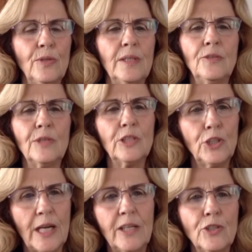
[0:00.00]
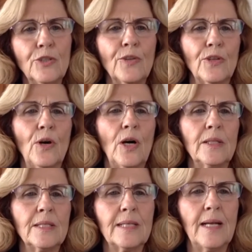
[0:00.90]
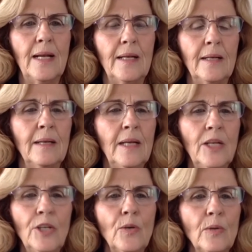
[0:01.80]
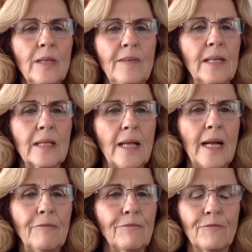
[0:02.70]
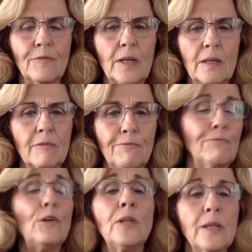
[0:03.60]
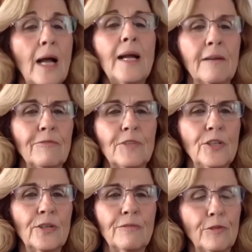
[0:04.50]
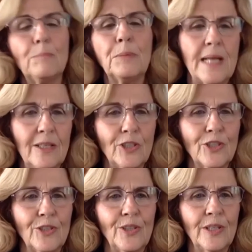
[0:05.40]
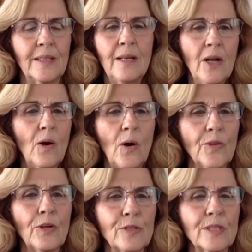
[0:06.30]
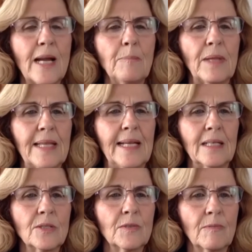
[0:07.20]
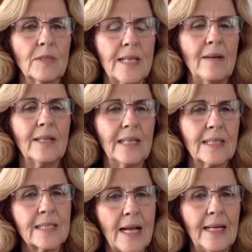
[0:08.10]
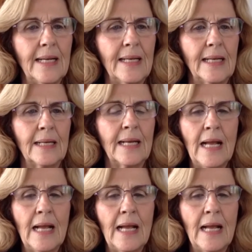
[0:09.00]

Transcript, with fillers: and you can change your thoughts and, you know, living a life full life to your full potential and all those type of things sounded exciting and